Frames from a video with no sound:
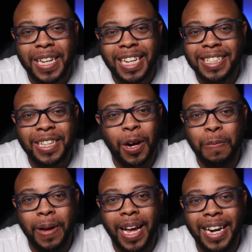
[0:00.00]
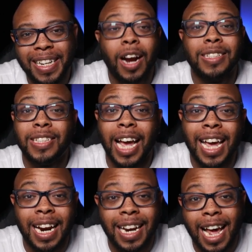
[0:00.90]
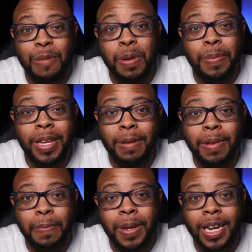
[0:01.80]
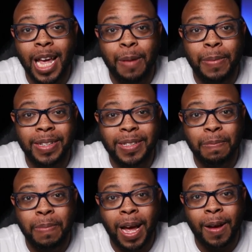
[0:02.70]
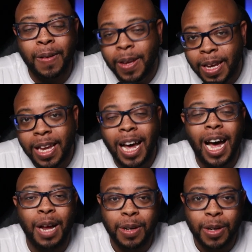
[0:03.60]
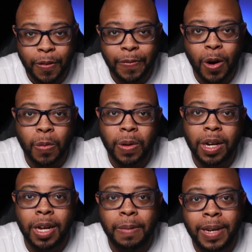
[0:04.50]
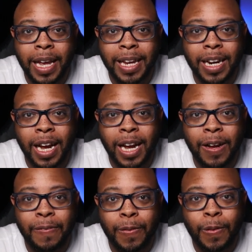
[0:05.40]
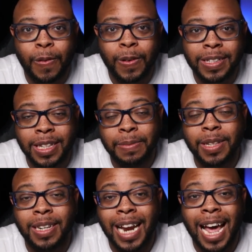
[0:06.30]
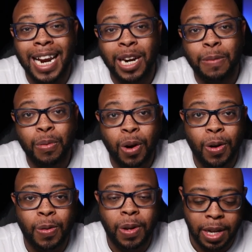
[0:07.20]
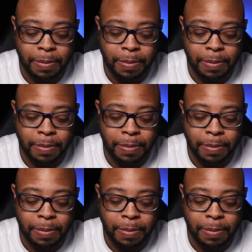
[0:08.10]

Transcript: let's talk about it. All right, so I had a lot of people hit me up in the comments about the new firmware update for the Samsung 980 Pro.